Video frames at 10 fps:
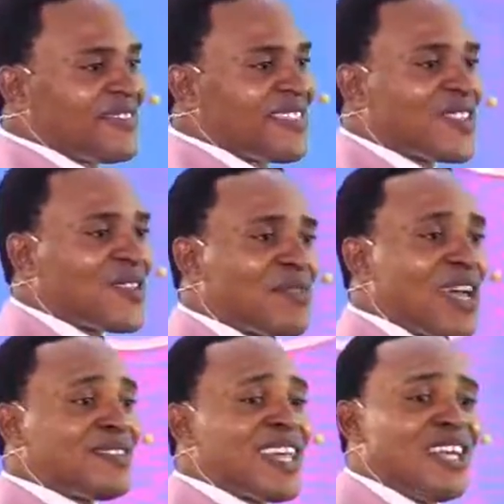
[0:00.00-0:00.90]

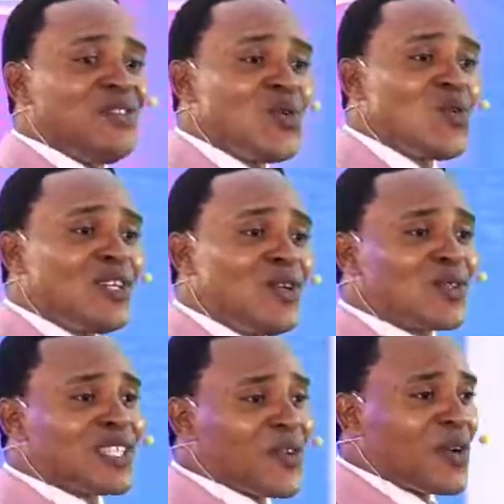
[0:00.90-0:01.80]
Sometimes I know what it
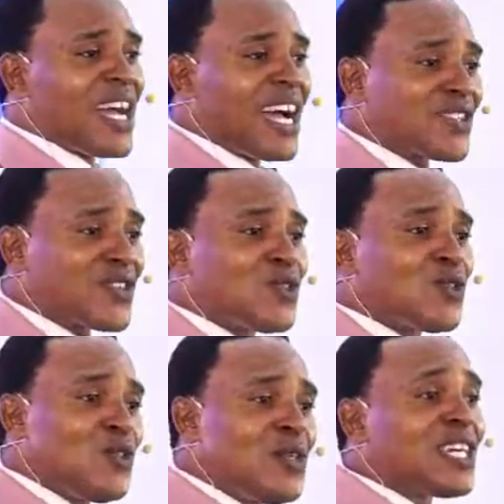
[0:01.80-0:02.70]
looks like when I ask you to
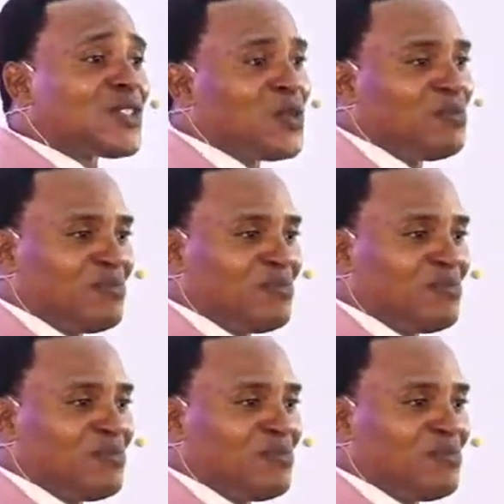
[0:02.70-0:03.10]
do it at home.